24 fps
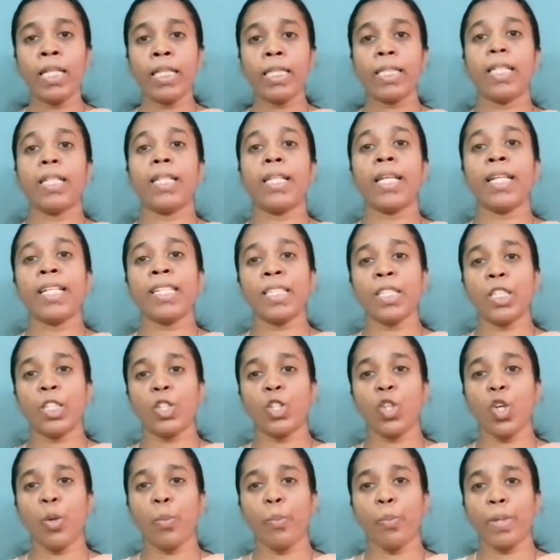The next
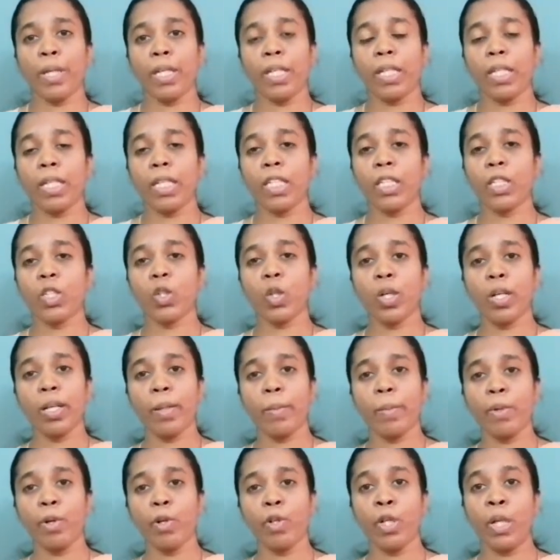topic is all
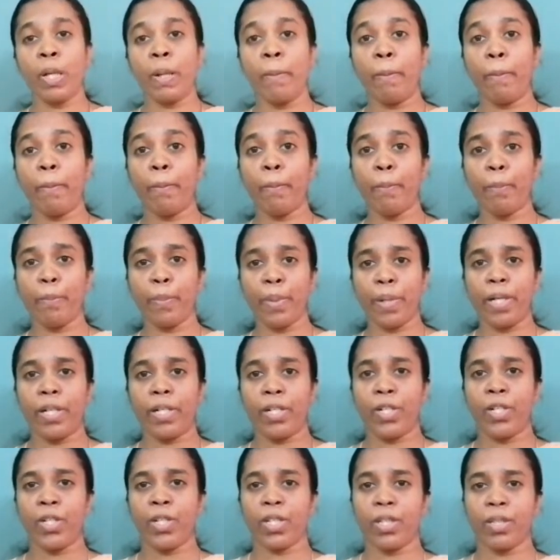about
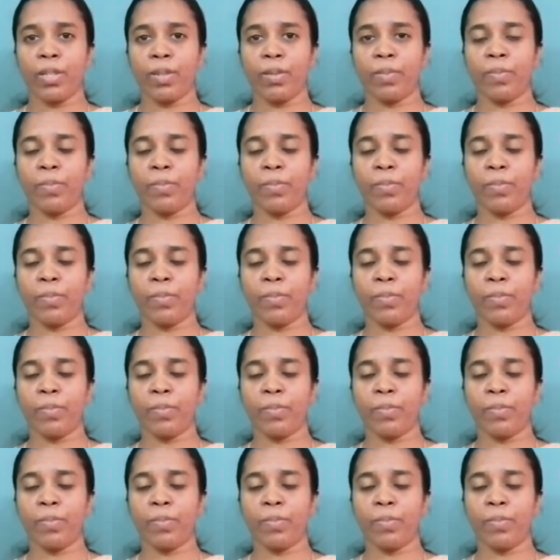pressure.